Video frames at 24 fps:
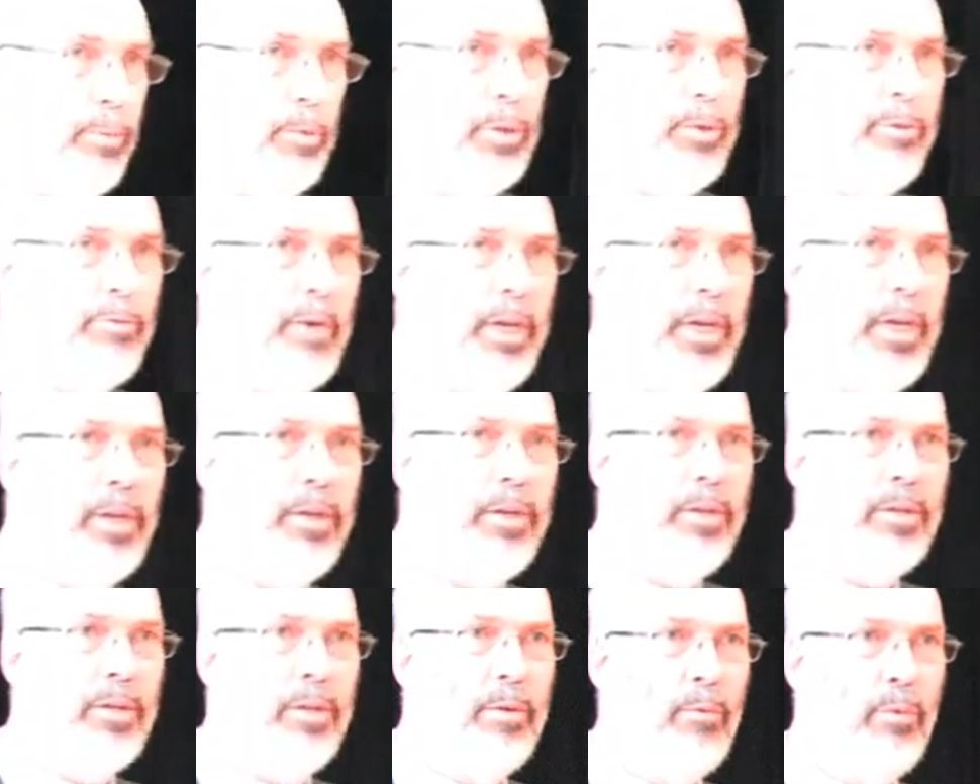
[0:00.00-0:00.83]
it was
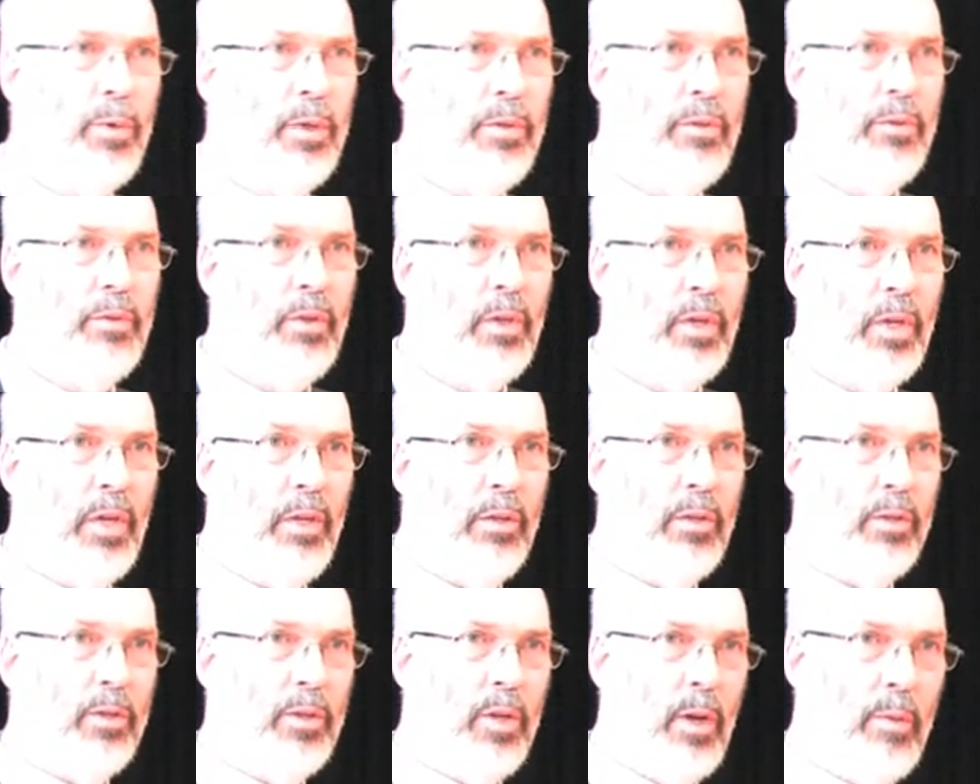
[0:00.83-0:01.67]
found, with
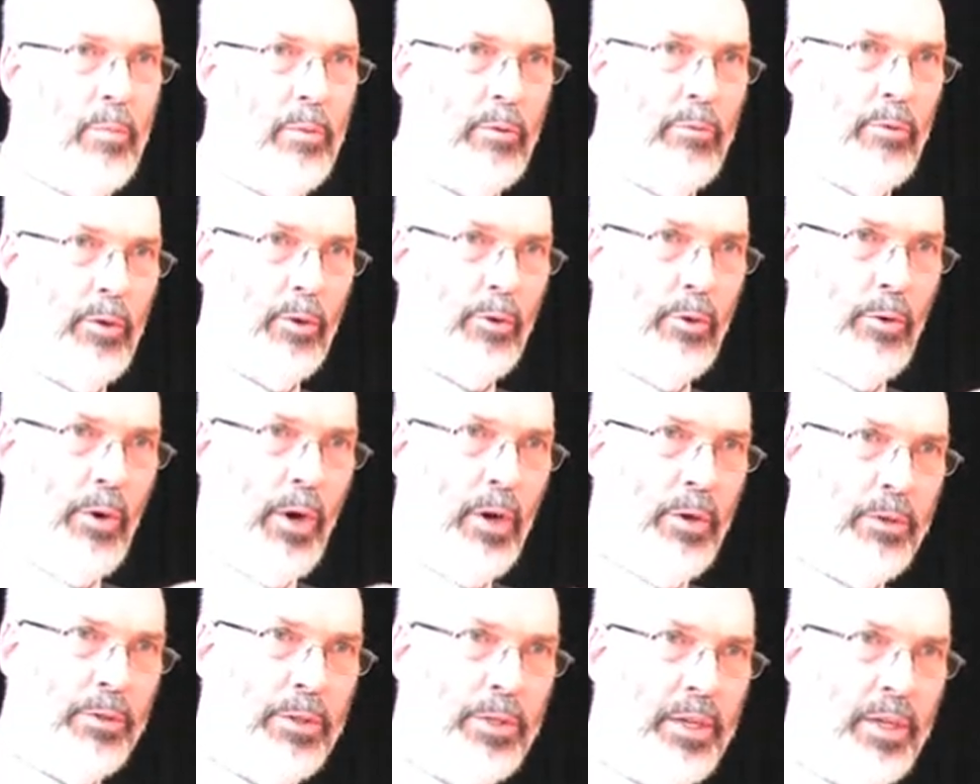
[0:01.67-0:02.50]
the top of a
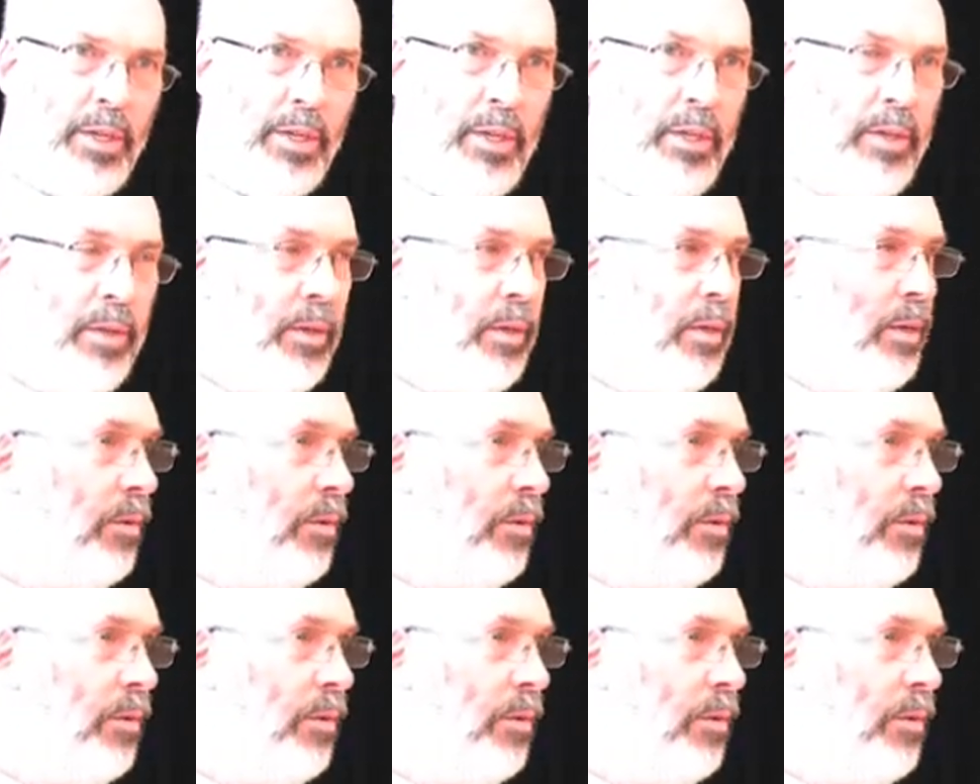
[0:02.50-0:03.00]
crozier